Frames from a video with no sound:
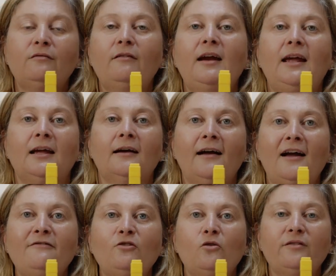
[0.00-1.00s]
3.
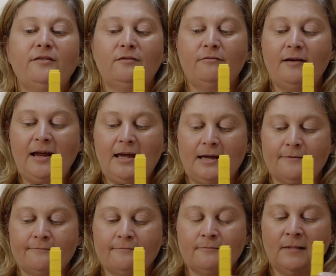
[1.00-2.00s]
I've got 3.
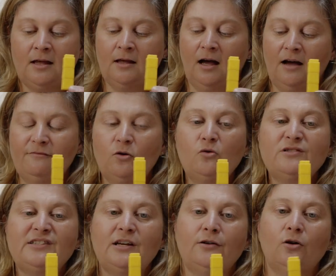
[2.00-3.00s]
I've also